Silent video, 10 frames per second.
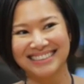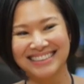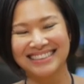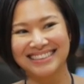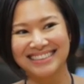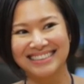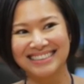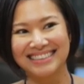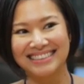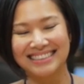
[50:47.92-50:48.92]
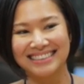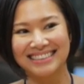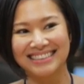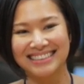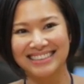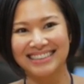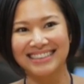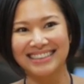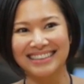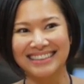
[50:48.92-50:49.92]

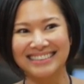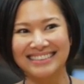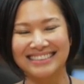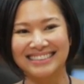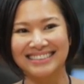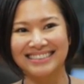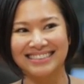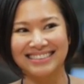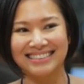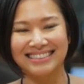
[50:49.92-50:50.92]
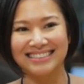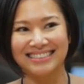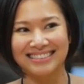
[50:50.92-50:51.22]
(silent)